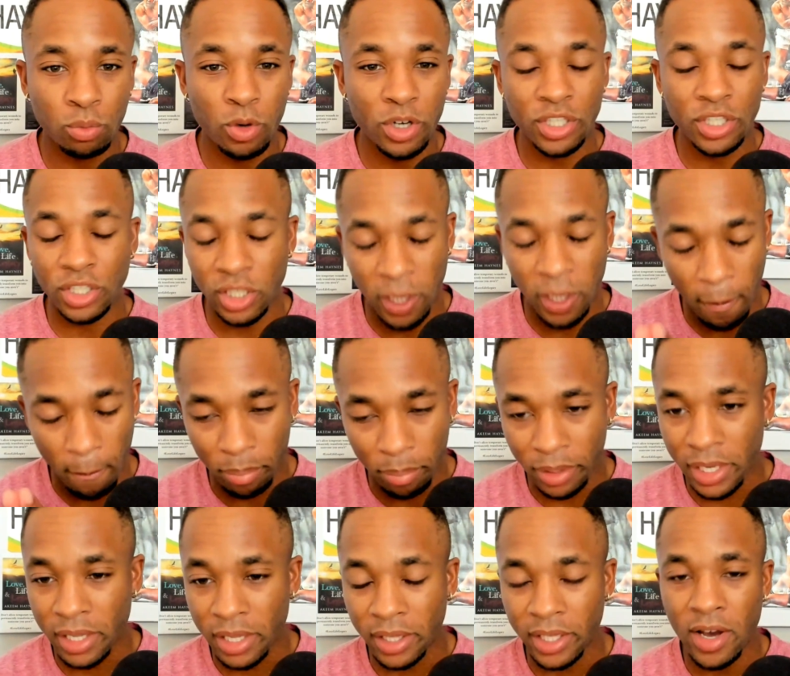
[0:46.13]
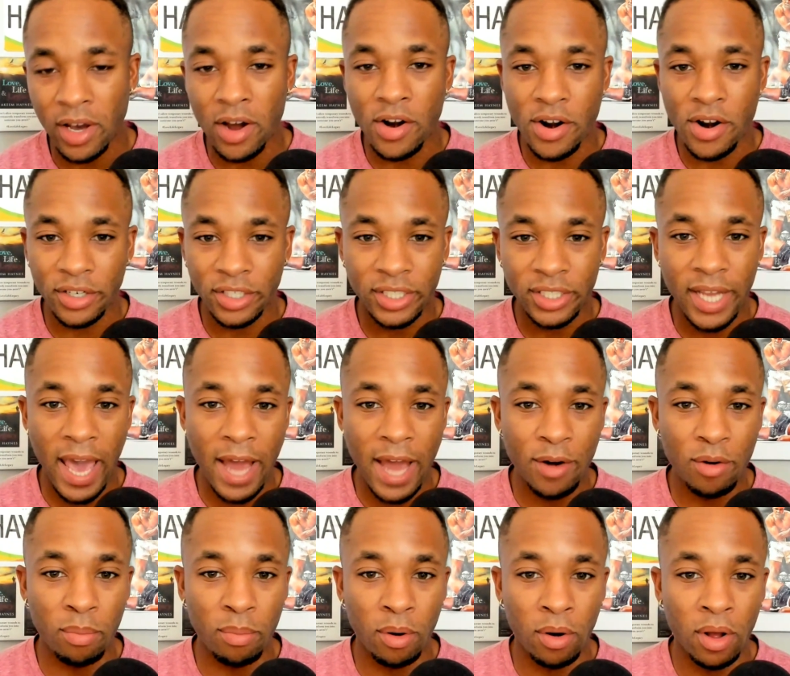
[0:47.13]
which is completely
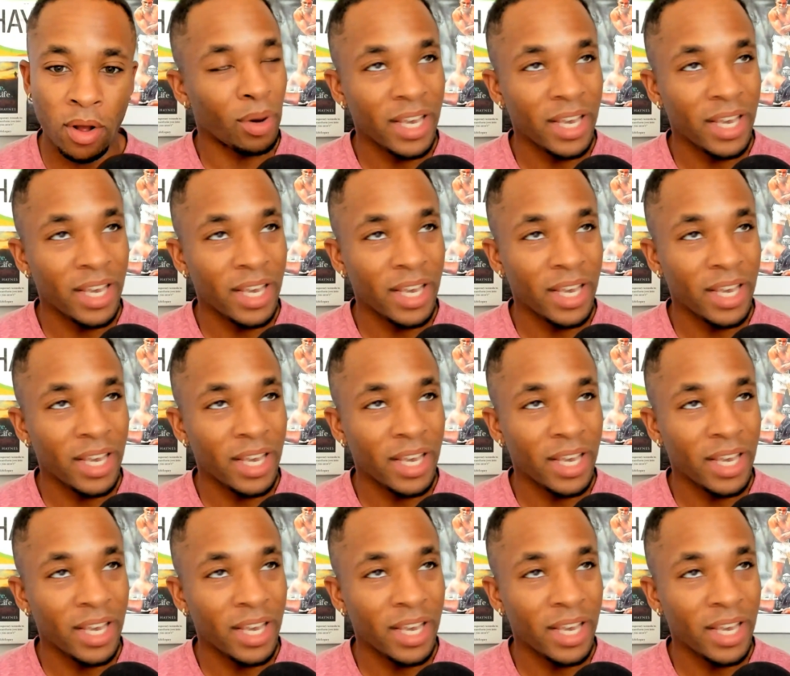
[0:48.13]
understandable.